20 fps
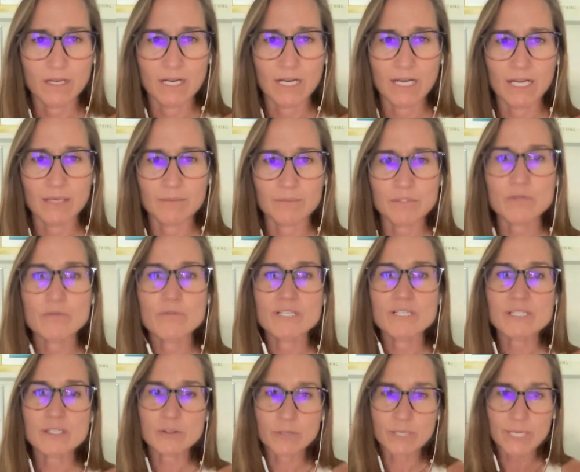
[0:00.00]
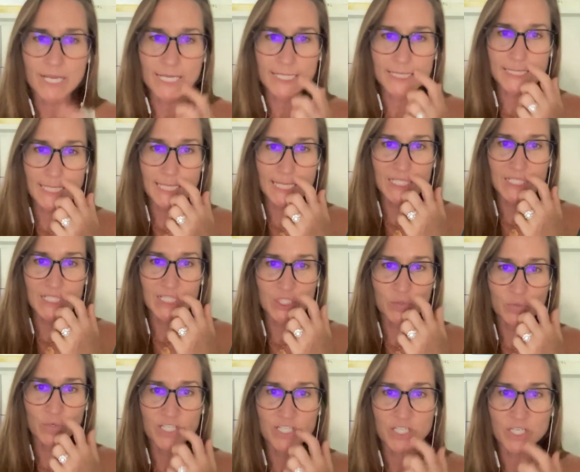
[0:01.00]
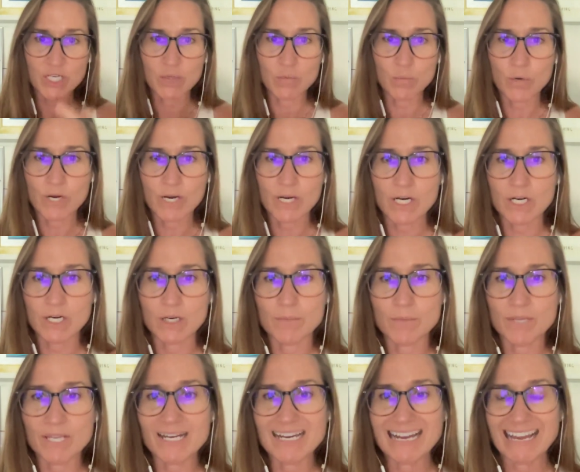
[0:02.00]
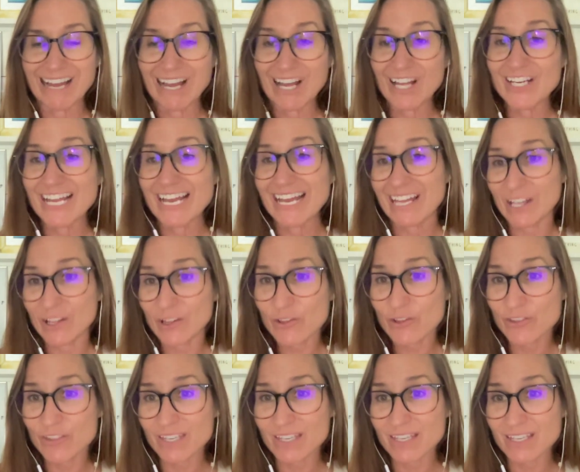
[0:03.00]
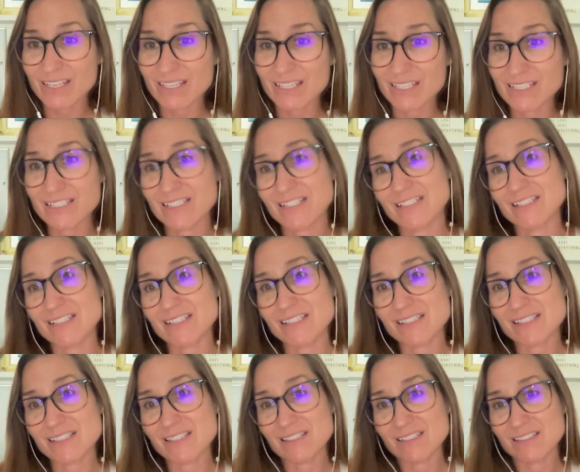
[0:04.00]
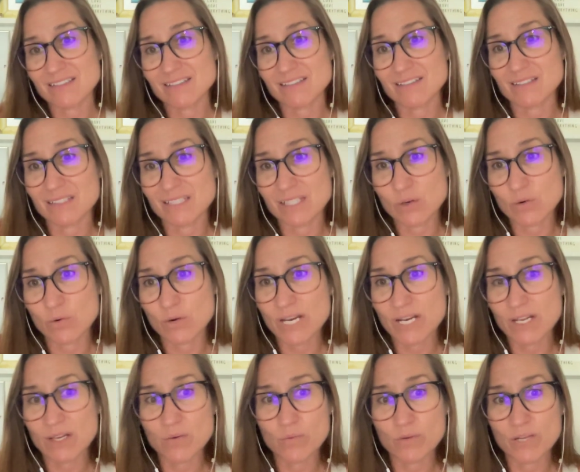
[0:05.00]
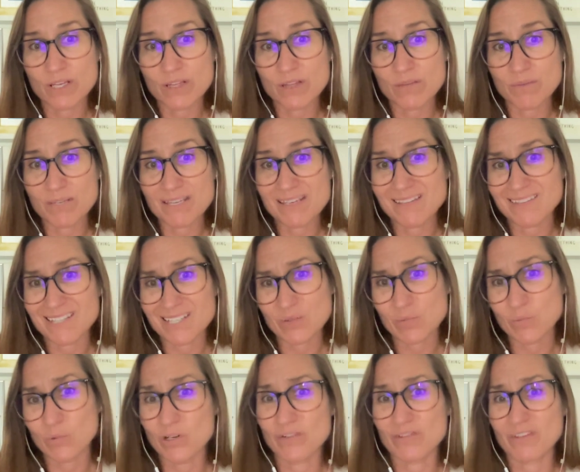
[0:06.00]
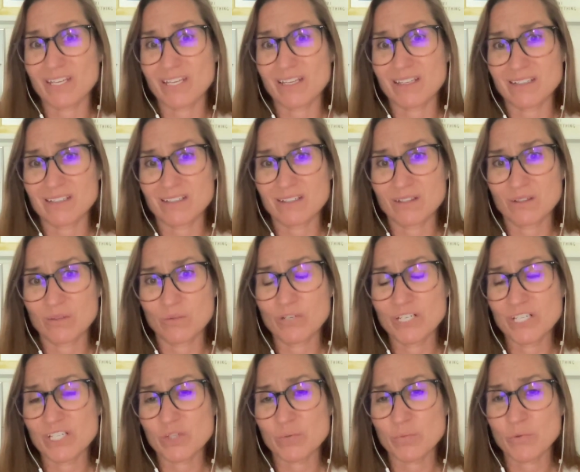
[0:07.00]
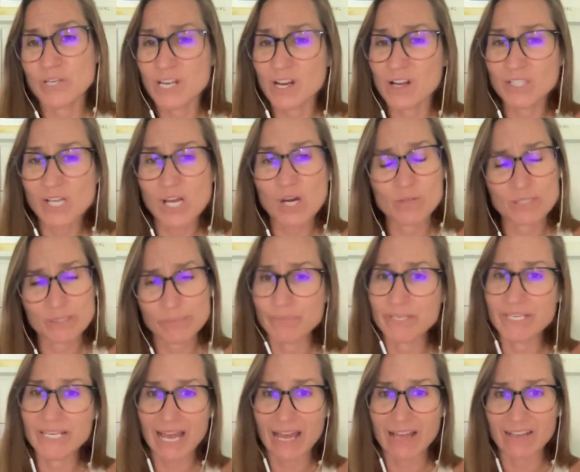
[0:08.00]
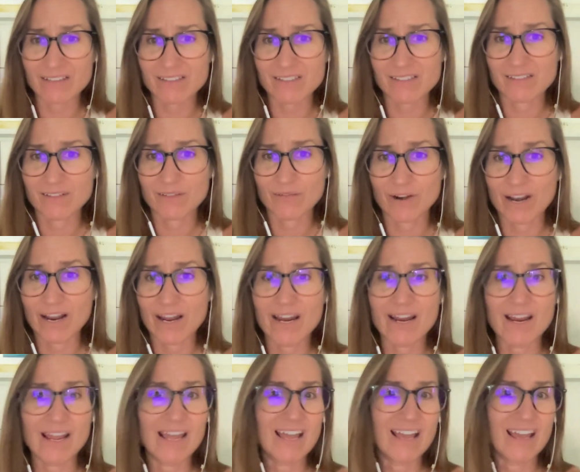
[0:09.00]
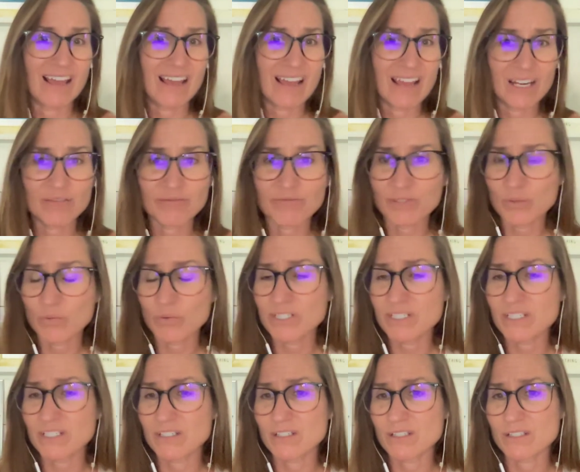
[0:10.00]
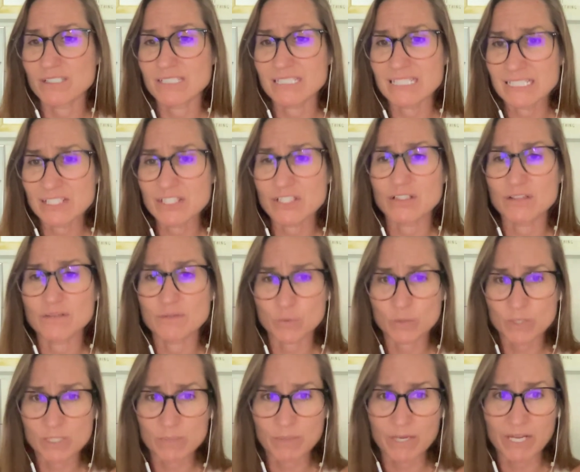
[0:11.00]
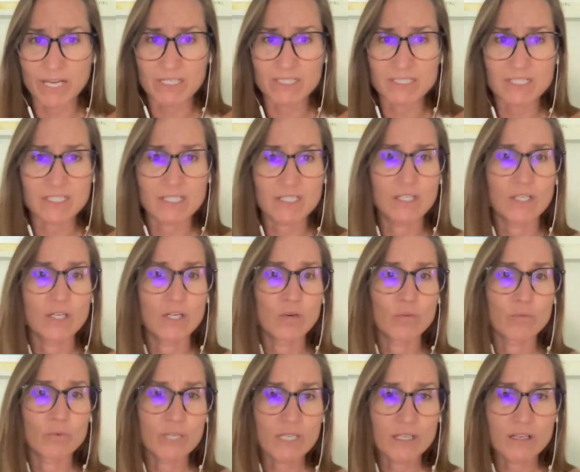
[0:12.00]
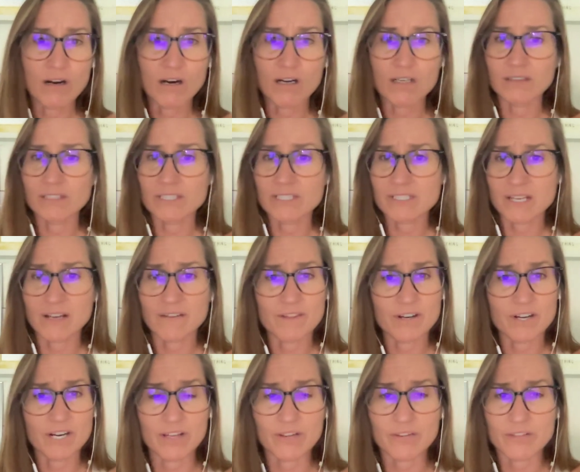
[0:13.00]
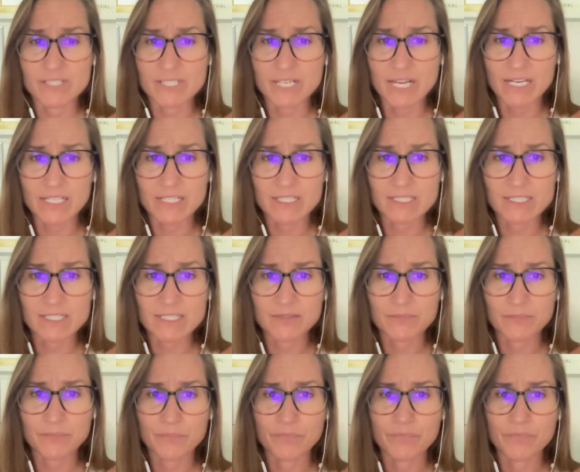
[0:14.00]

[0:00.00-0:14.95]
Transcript: Um, so, this creates a situation where being unhealthy is equated with being less worthy, which we all know is BS, right? Everyone de- deserves respect regardless of their health status.